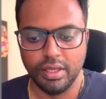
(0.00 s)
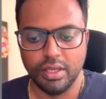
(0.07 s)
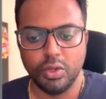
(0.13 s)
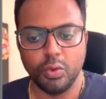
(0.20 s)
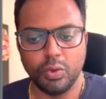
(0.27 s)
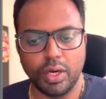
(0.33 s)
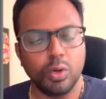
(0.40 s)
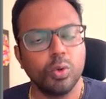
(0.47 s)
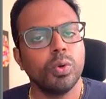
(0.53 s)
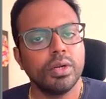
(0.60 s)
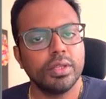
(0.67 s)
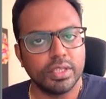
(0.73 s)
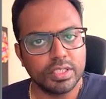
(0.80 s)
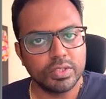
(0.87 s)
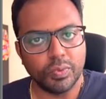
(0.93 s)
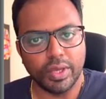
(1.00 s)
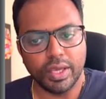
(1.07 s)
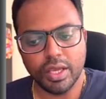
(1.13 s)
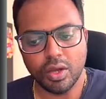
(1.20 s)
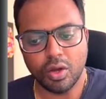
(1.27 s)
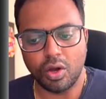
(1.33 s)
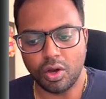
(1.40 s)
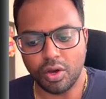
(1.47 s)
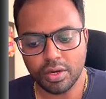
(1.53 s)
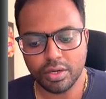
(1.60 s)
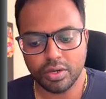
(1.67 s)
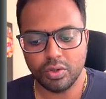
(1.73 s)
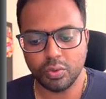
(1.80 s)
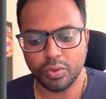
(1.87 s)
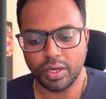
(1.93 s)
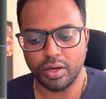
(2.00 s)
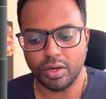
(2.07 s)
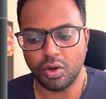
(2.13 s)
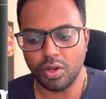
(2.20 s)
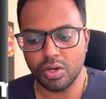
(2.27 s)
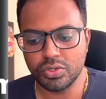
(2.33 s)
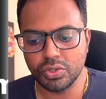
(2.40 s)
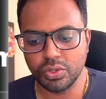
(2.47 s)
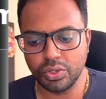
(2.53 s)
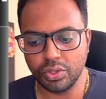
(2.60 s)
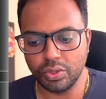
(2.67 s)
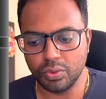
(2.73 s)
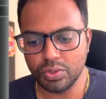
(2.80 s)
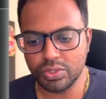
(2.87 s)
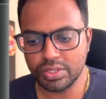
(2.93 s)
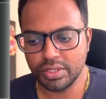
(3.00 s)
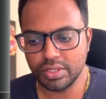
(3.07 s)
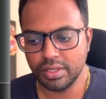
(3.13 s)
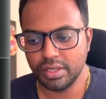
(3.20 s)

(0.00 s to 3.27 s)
You can do it this way, or you can also use